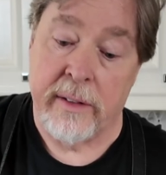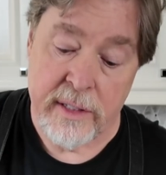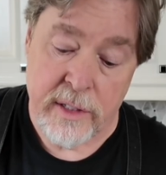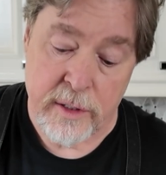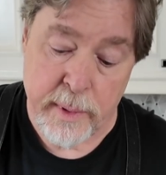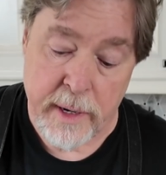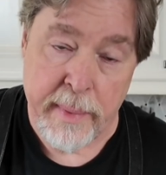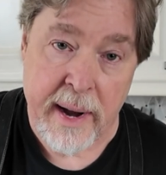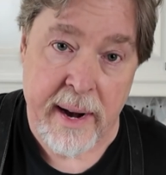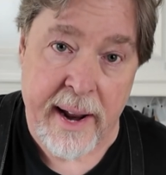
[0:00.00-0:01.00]
this has been
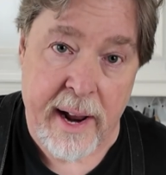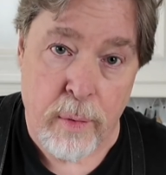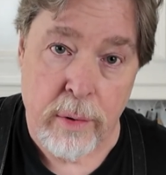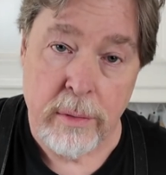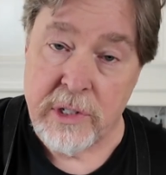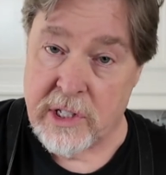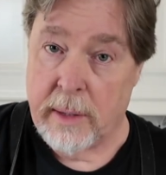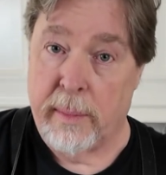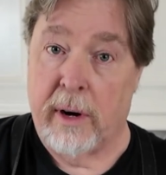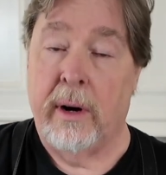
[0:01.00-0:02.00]
about an hour on
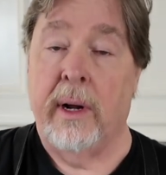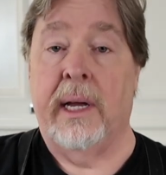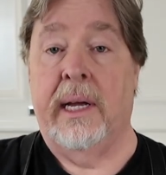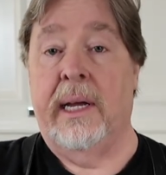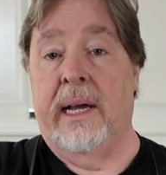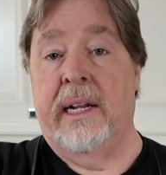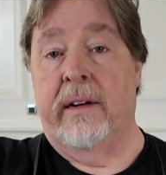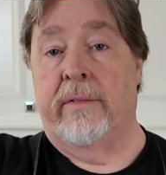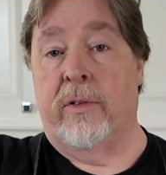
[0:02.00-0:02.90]
simmer. And then, of